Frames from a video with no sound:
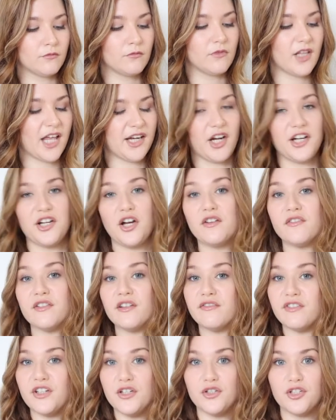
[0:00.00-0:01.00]
then I know for
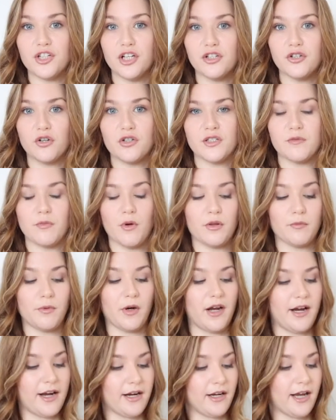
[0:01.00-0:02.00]
the future not to bother
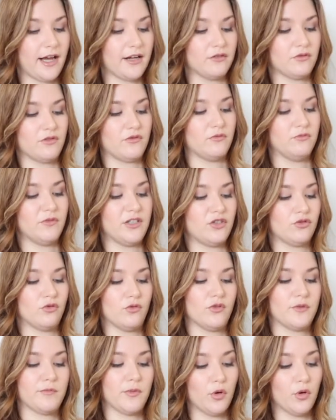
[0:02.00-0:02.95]
buying candles from Rituals.